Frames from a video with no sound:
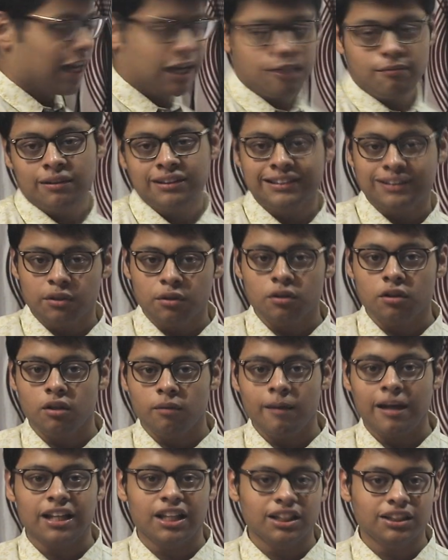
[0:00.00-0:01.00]
Like in my
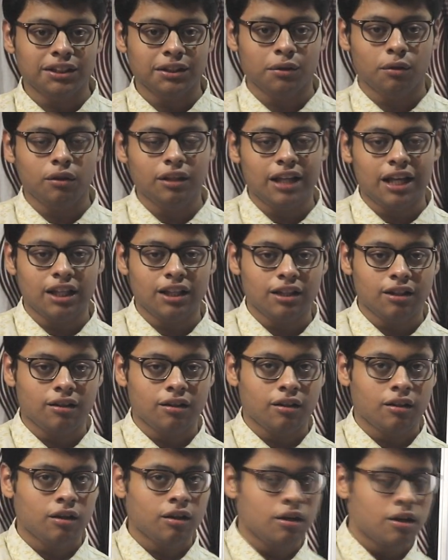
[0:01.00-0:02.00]
school, my teacher told
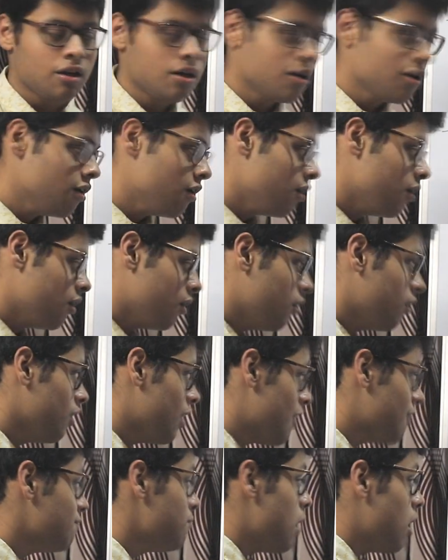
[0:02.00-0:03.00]
that
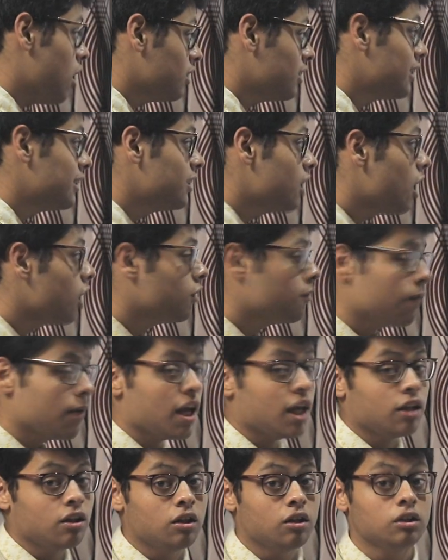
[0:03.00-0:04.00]
if box is not
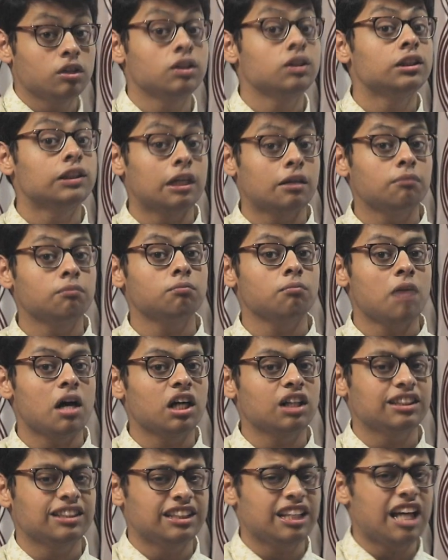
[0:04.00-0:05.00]
made, some
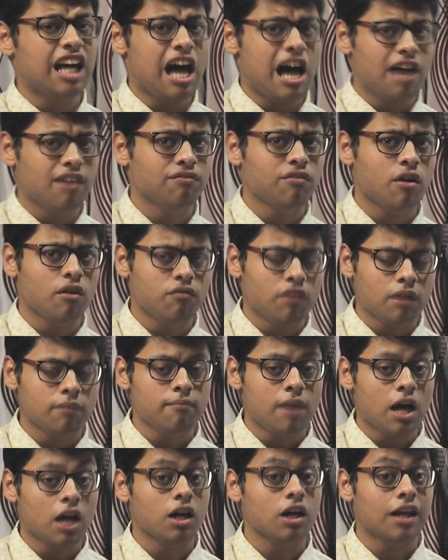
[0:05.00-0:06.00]
marks, say half or
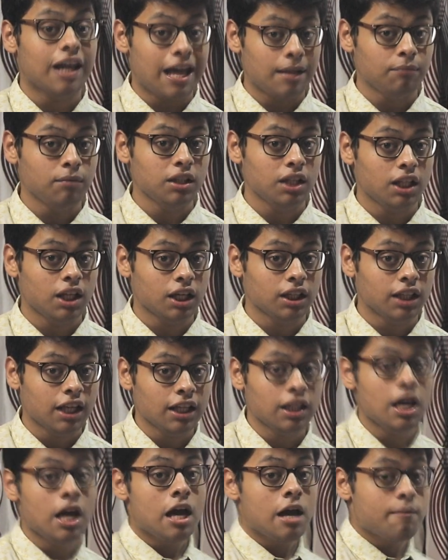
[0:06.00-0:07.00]
1 mark, can be
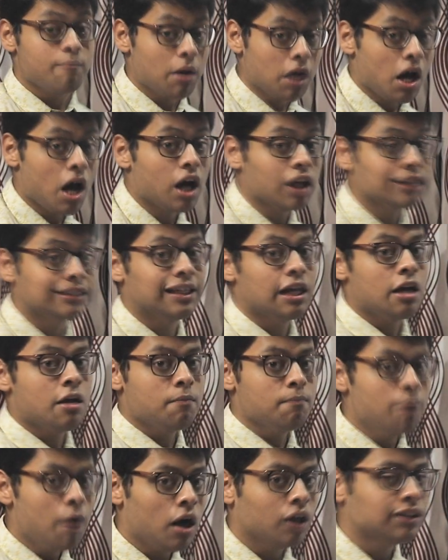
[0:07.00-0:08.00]
deducted because
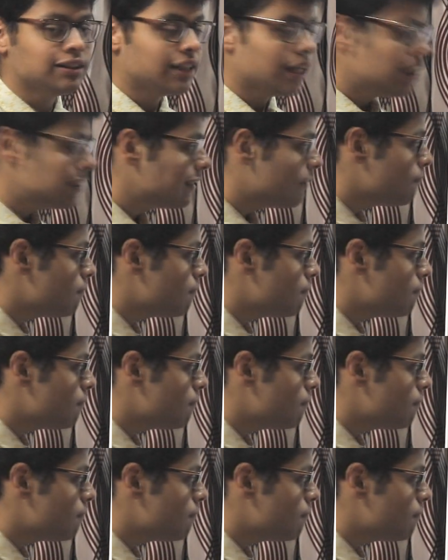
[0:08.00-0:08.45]
box